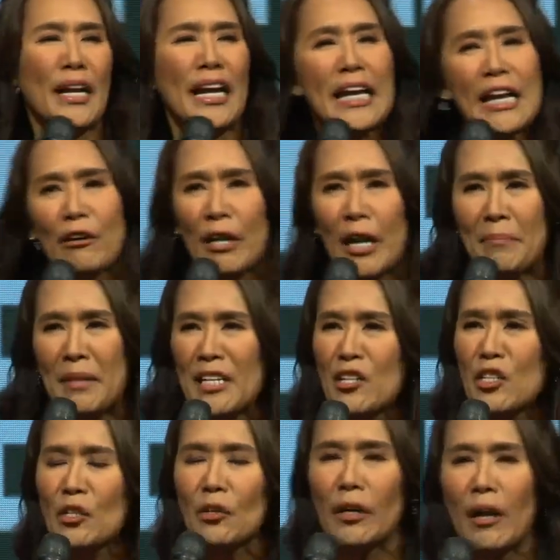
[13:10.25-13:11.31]
want to hear Him. They
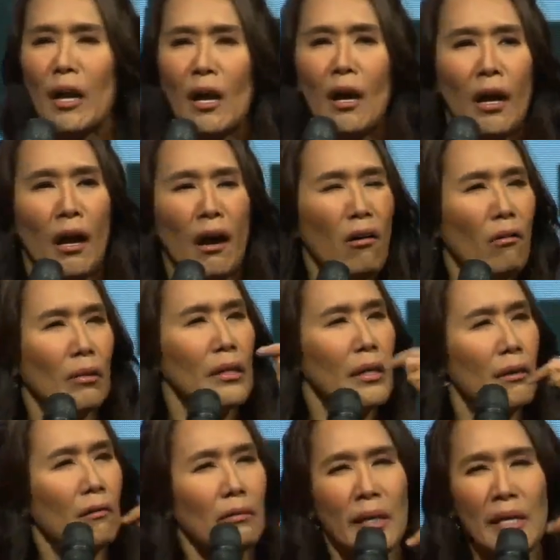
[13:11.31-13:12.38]
just heard, oh,
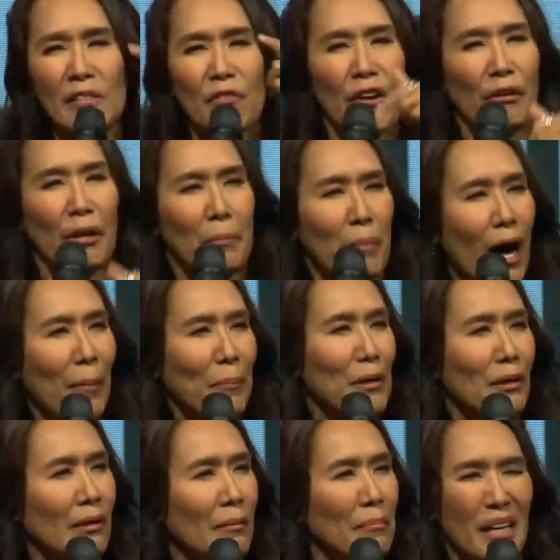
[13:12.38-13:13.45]
you know, He's very
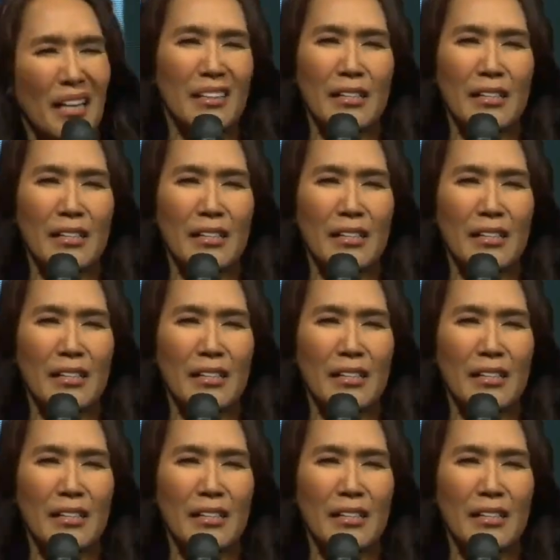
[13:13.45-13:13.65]
popular. Man,